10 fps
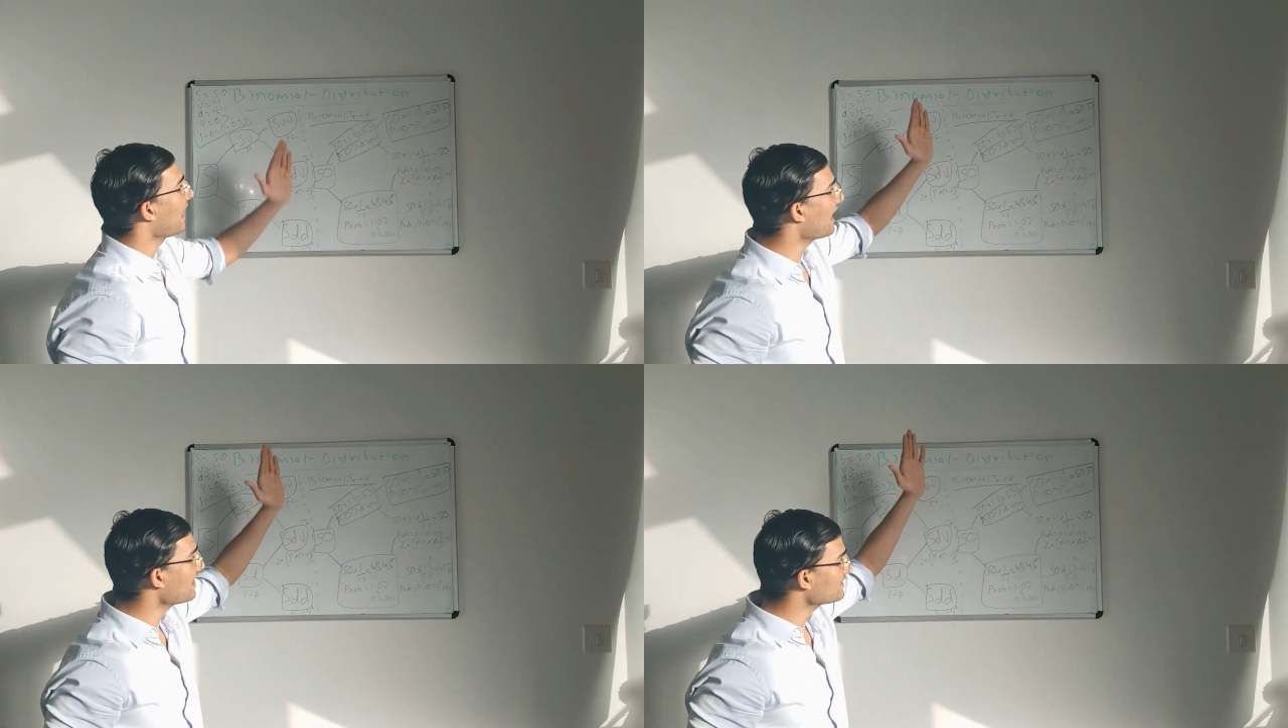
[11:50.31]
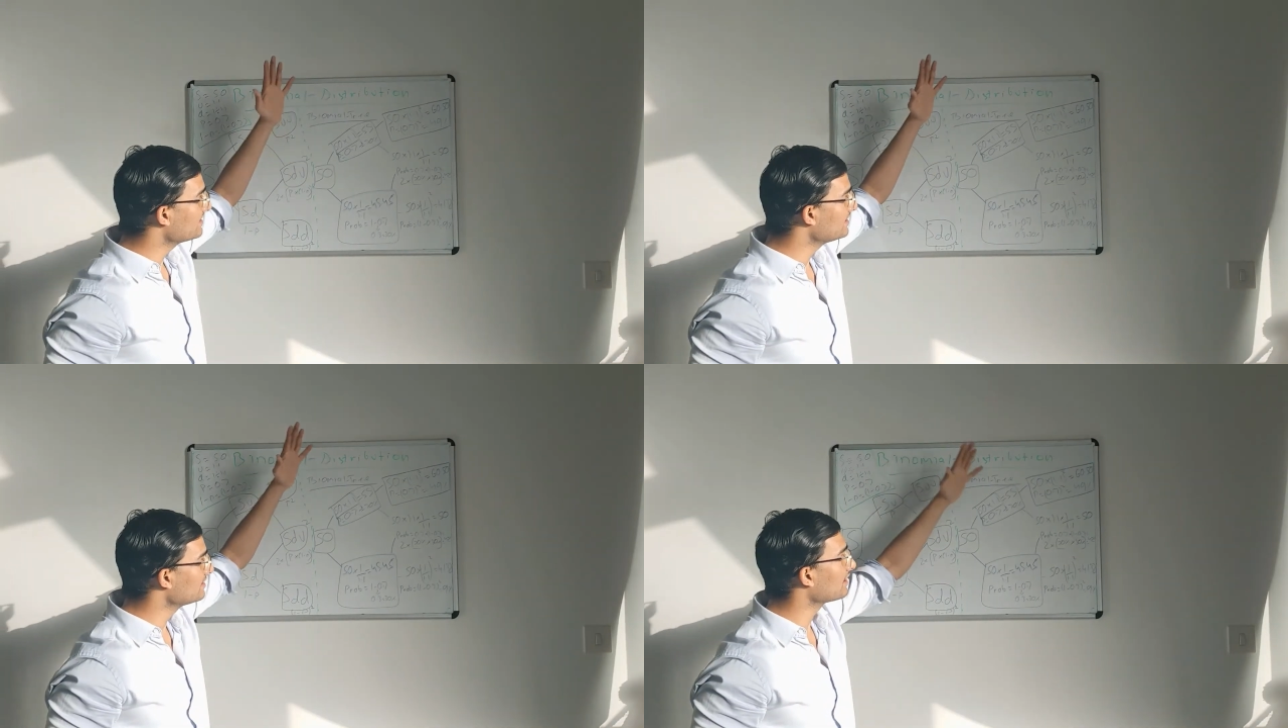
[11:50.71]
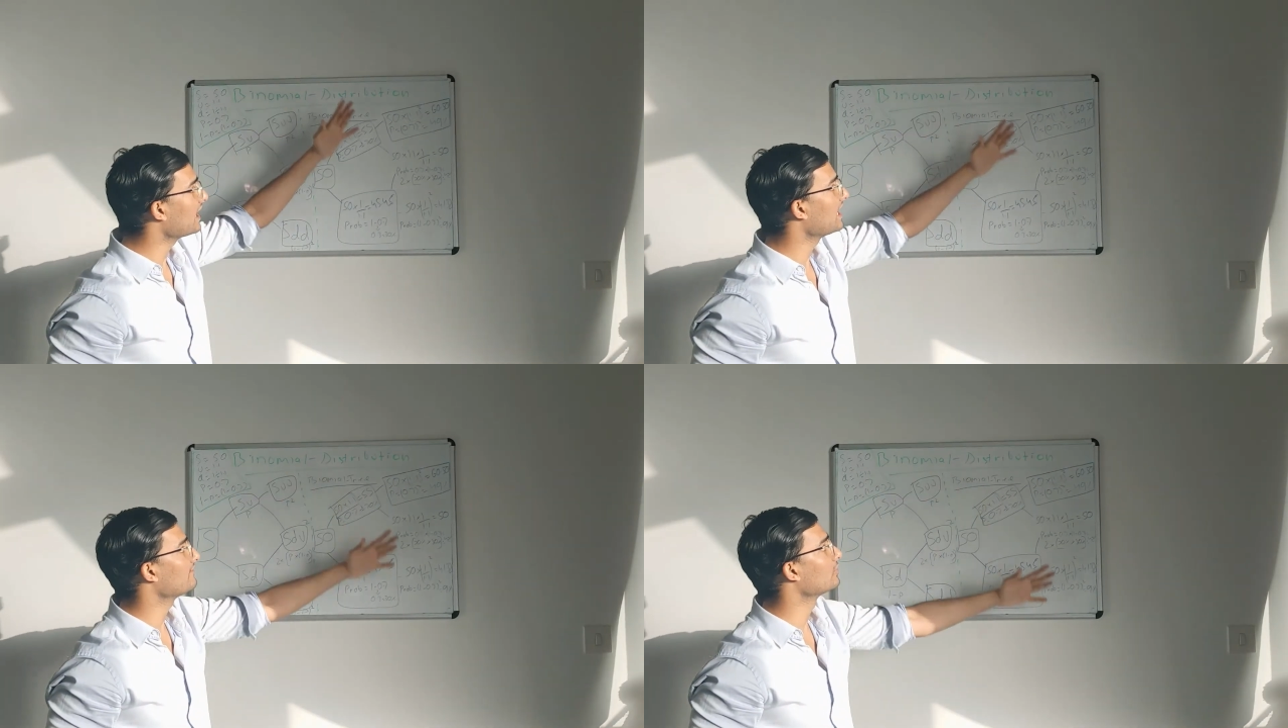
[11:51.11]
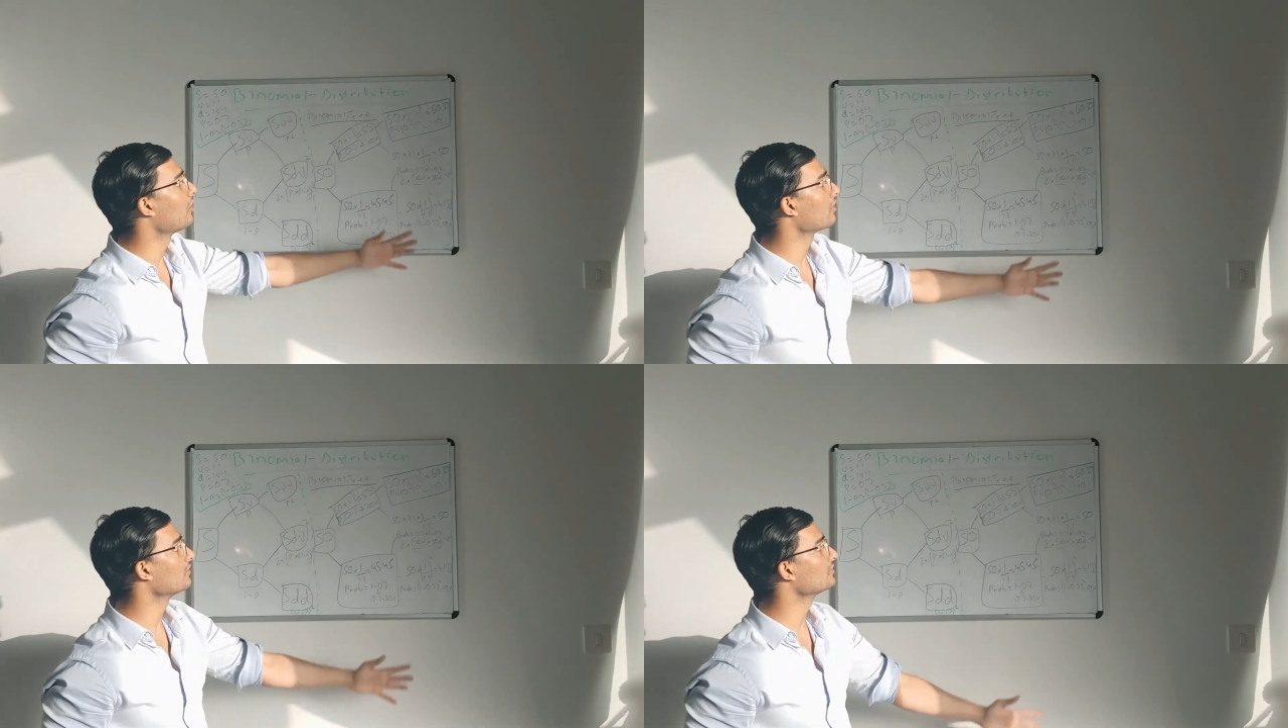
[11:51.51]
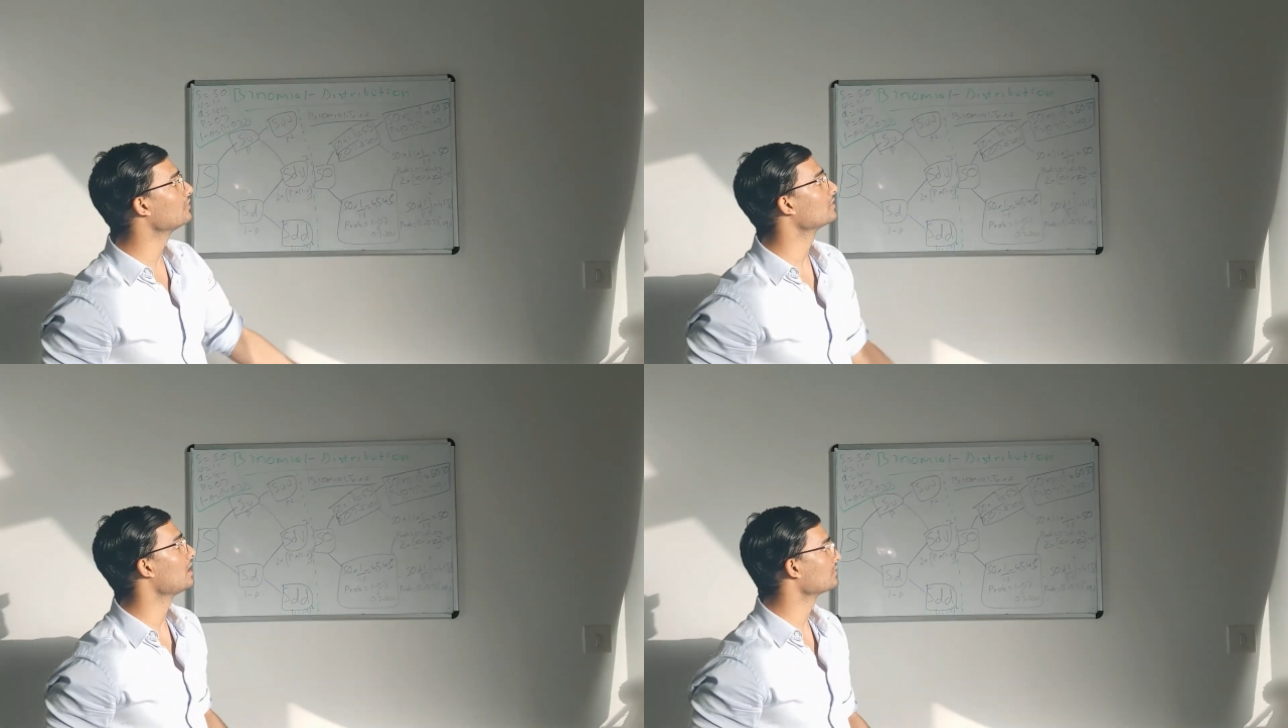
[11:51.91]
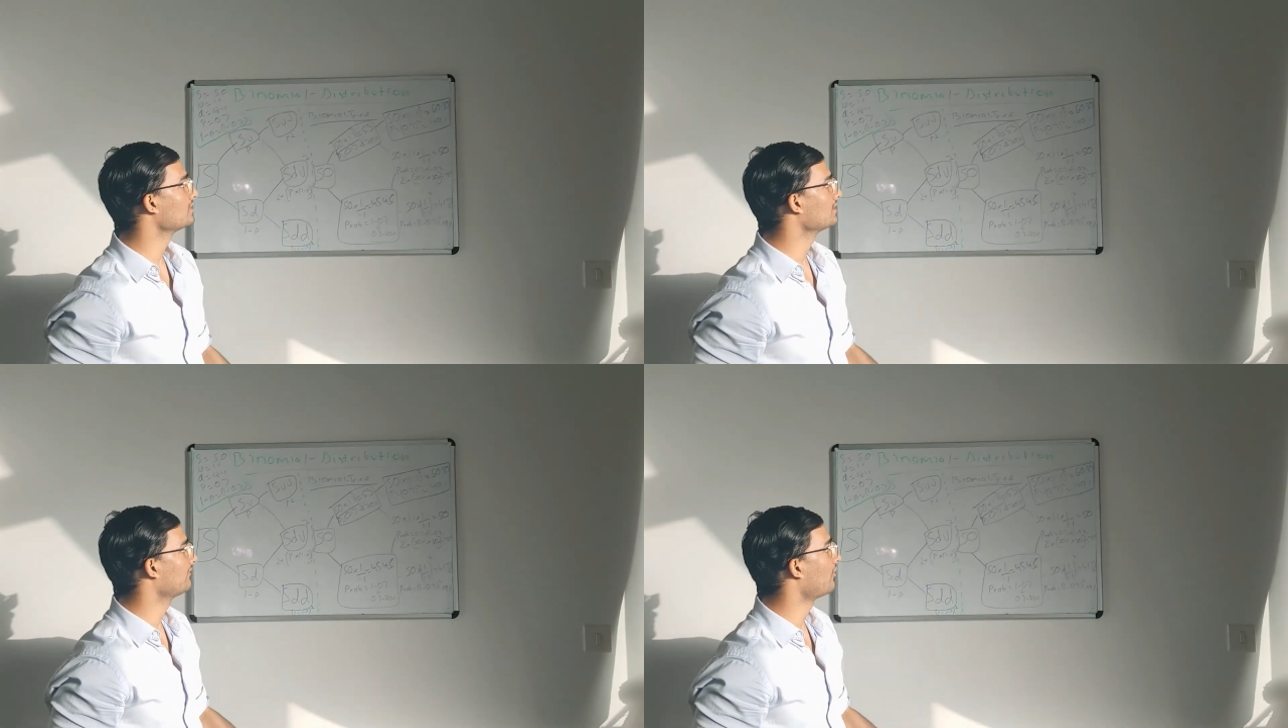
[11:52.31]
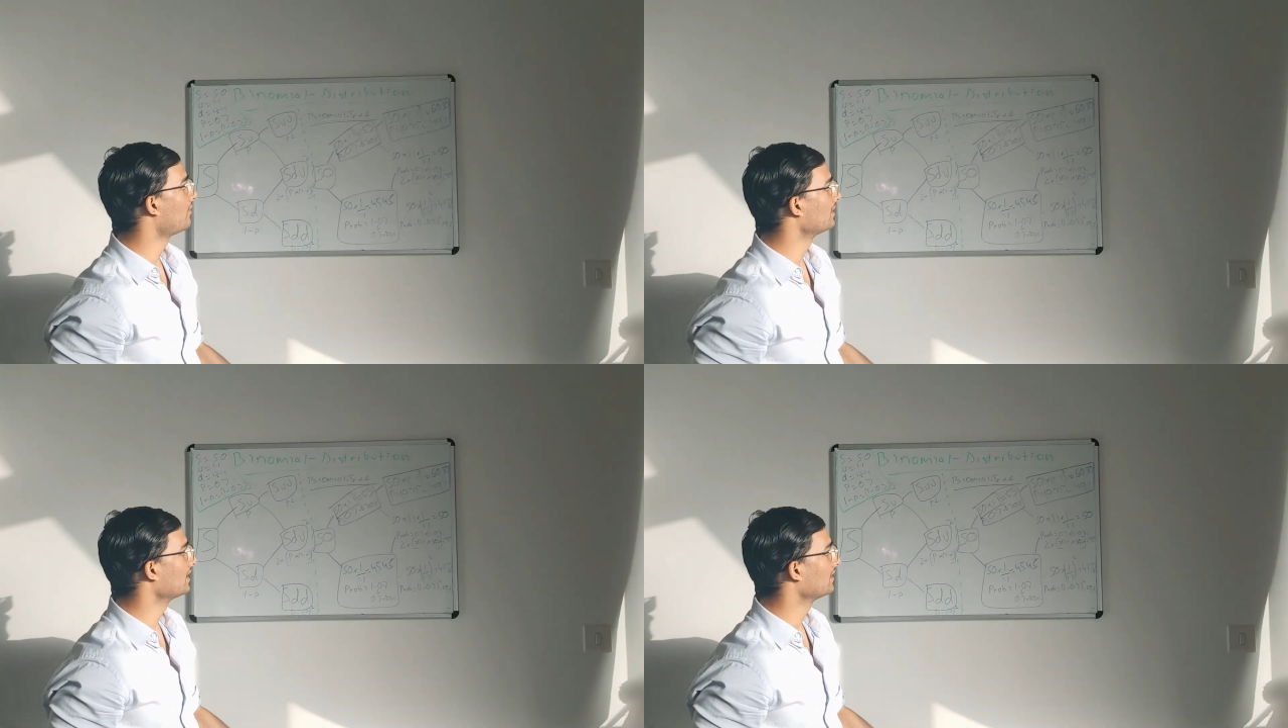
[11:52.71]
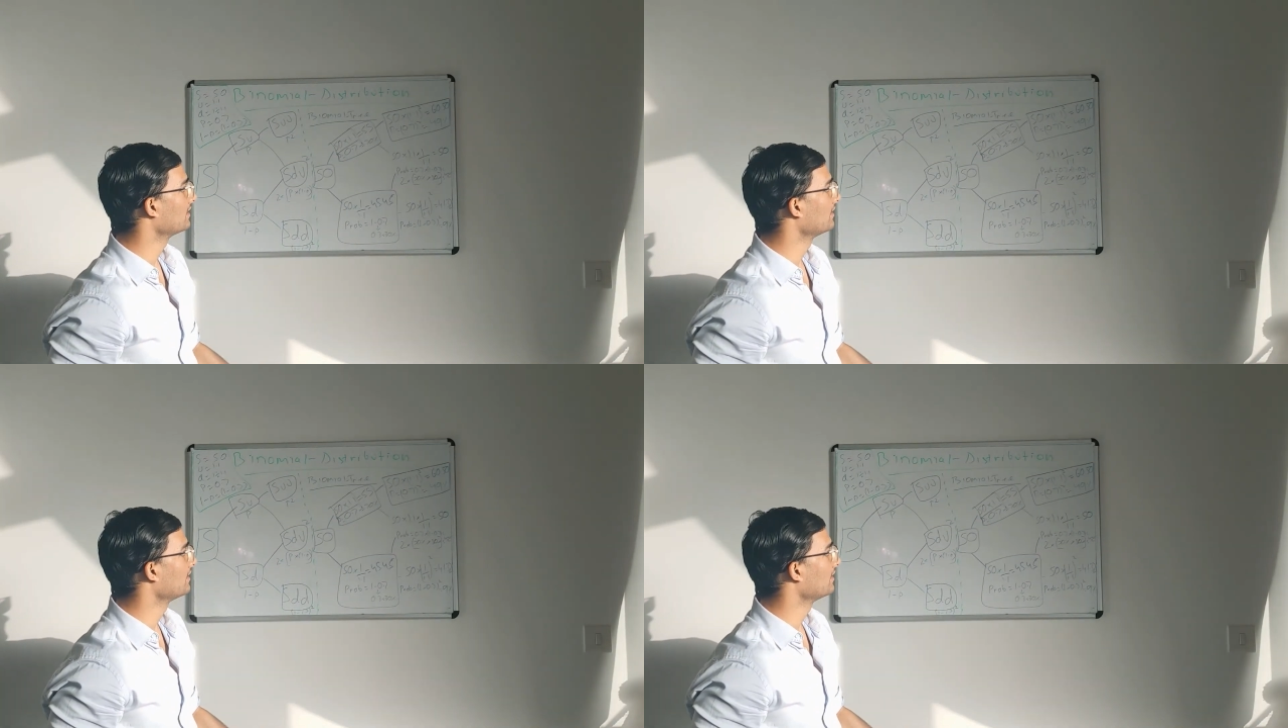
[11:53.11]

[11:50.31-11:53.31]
And here I have gone on to counter the formula.